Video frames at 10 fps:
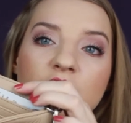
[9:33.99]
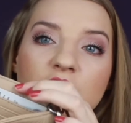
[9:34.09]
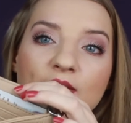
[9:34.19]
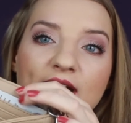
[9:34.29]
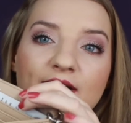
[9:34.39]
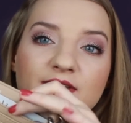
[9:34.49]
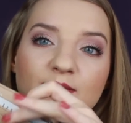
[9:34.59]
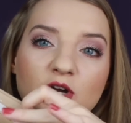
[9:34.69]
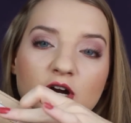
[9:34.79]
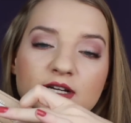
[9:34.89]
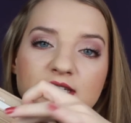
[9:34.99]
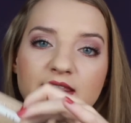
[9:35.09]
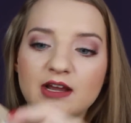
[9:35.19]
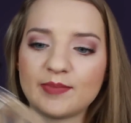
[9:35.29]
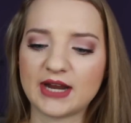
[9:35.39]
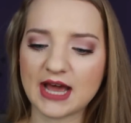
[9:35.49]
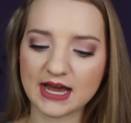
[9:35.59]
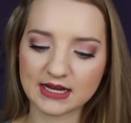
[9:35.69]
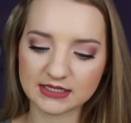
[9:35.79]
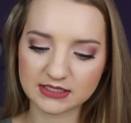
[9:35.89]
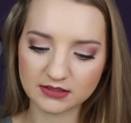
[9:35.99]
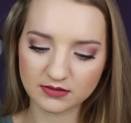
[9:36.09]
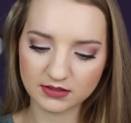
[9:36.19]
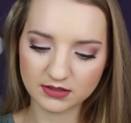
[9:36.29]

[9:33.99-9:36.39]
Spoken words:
So I have some cards in there, but it has